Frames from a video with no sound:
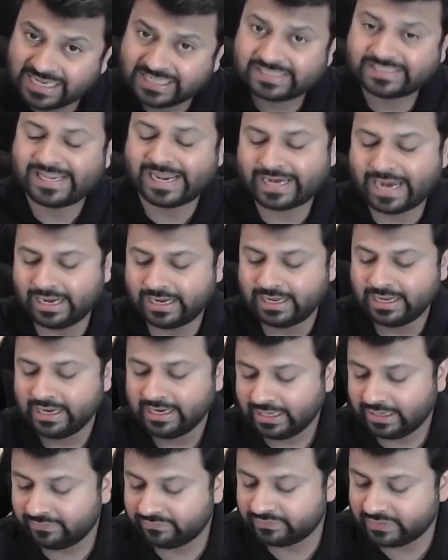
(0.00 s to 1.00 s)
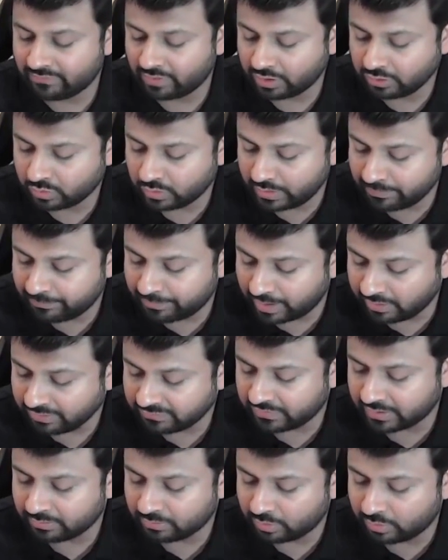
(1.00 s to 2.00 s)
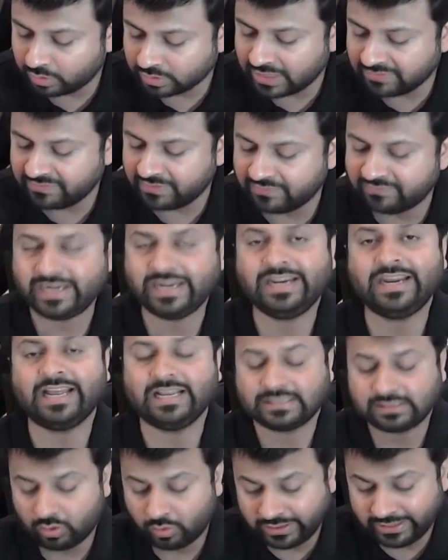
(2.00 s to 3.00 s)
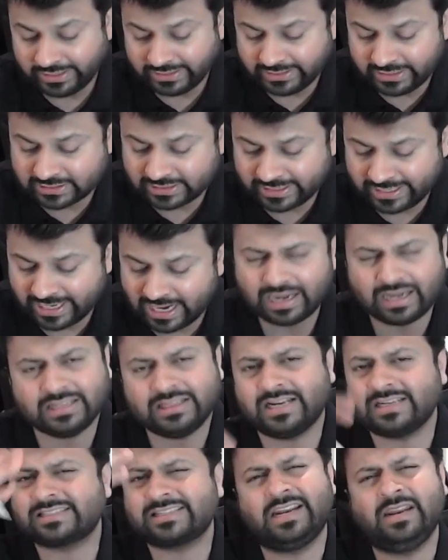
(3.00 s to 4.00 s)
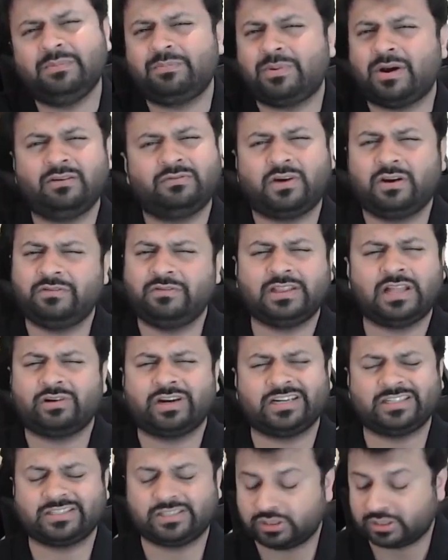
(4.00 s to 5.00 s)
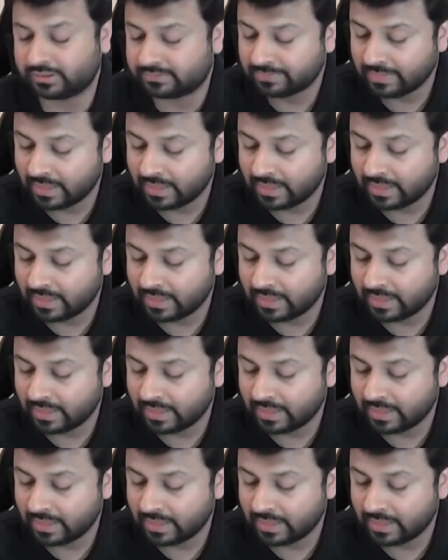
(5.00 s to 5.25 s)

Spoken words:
Second, if they want to impound for more than 15 days, only these three, others can impound for without restriction.